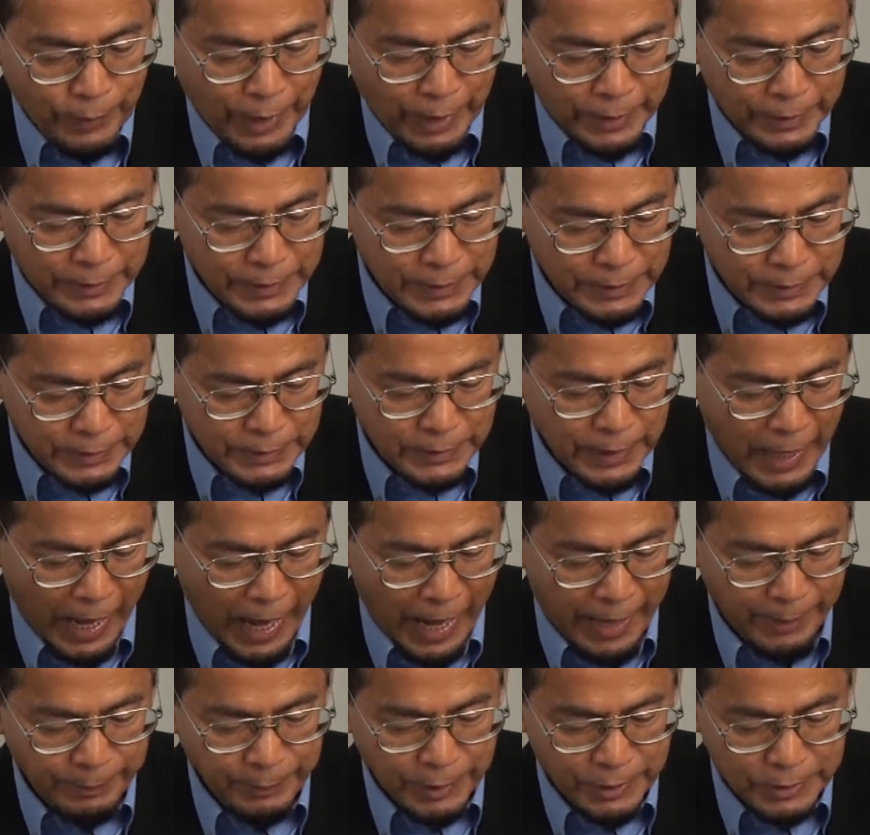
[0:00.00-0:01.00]
This
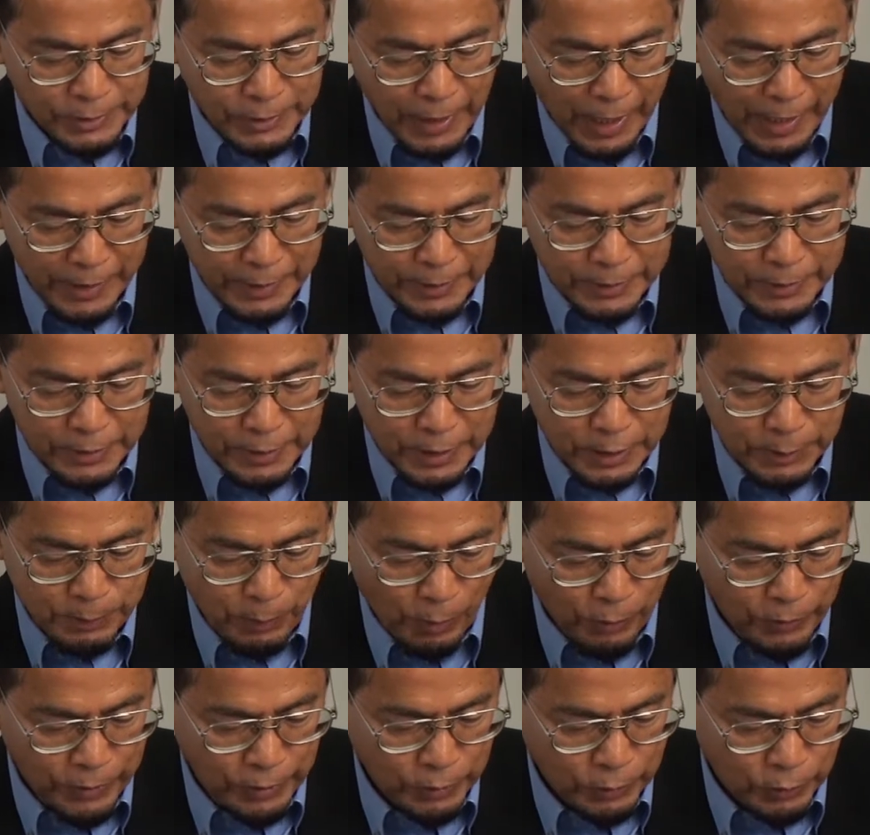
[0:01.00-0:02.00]
time, the child is
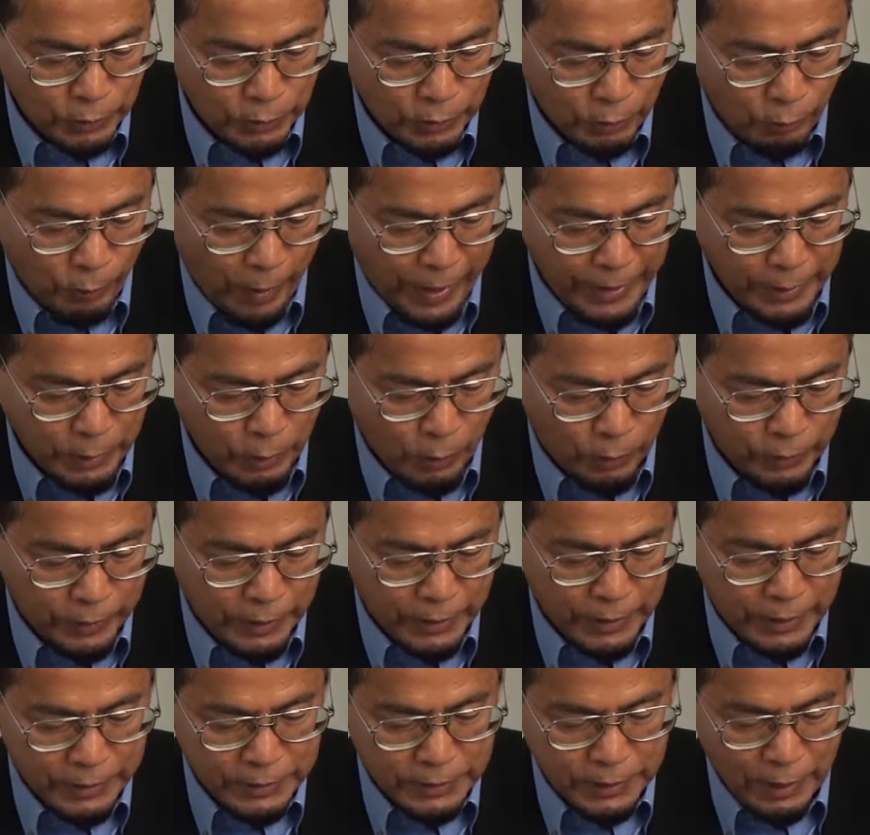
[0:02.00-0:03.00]
responding to the white coat
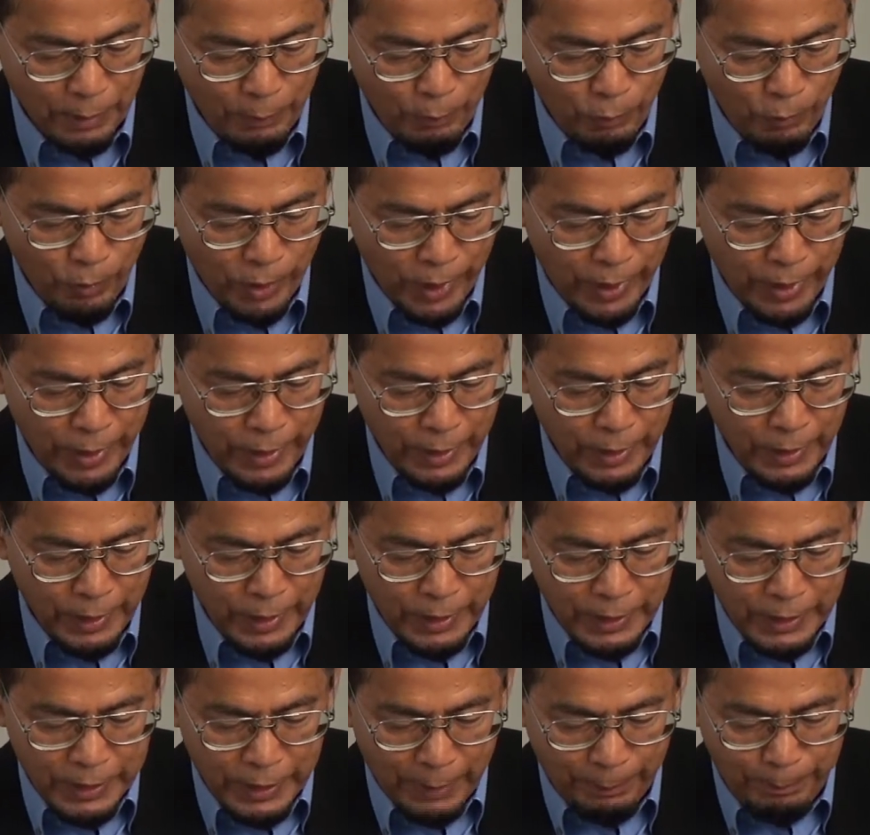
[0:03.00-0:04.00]
in the same way
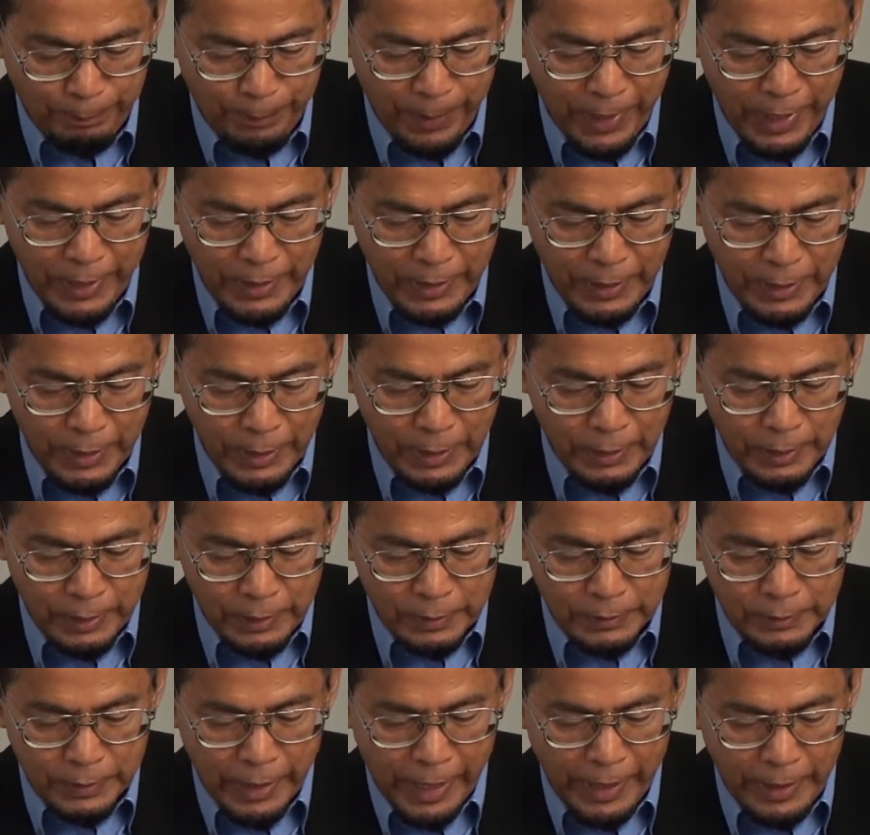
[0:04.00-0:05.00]
the pain
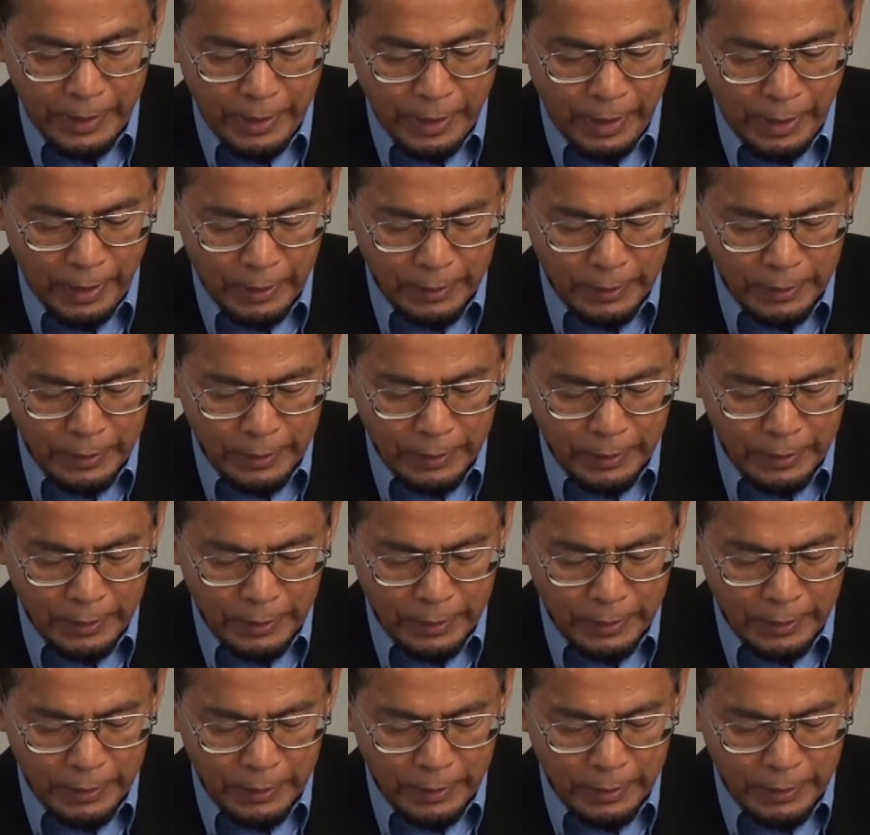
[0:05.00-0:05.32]
that